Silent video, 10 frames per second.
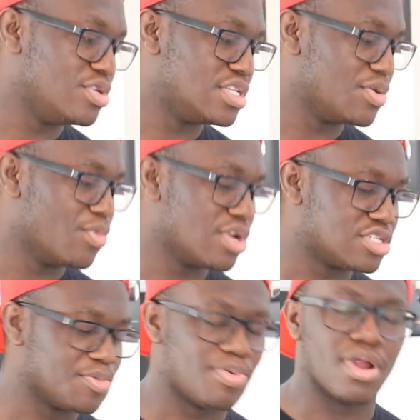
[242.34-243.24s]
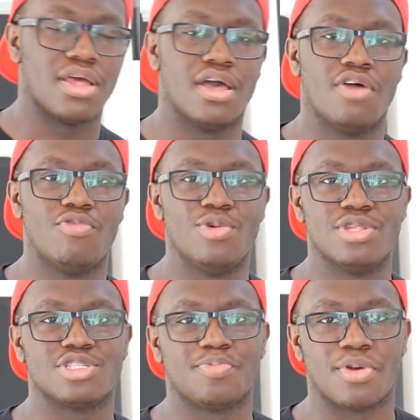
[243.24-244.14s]
Junior didn't want to ruin
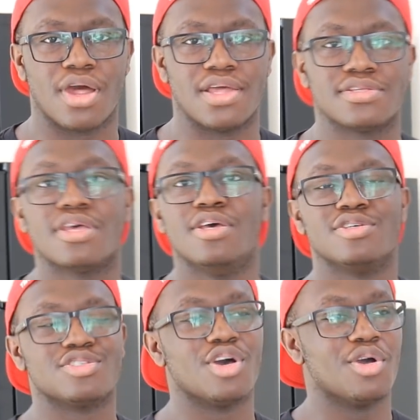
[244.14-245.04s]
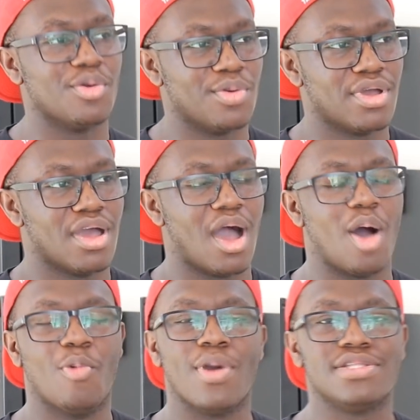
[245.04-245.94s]
the surprise, so
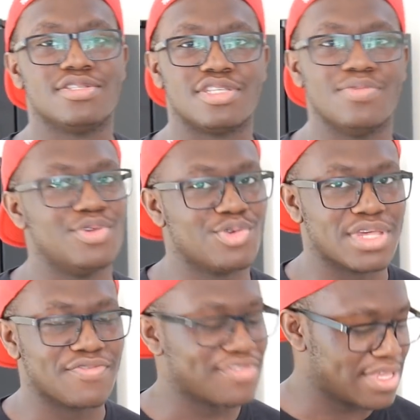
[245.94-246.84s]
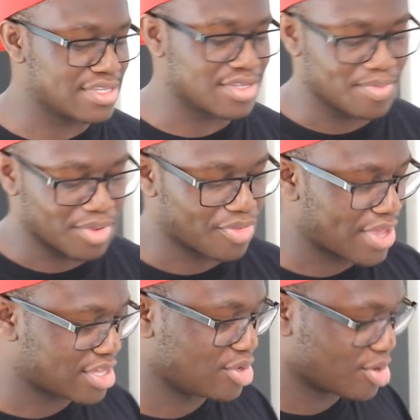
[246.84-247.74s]
I'll wait to see what your gift is. But
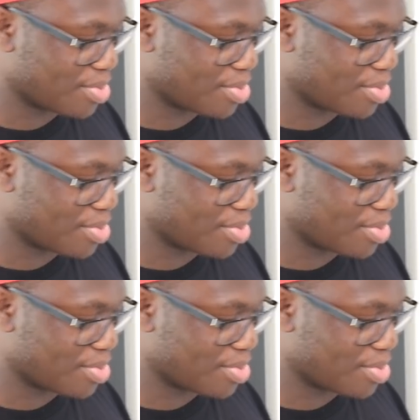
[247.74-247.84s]
thank you,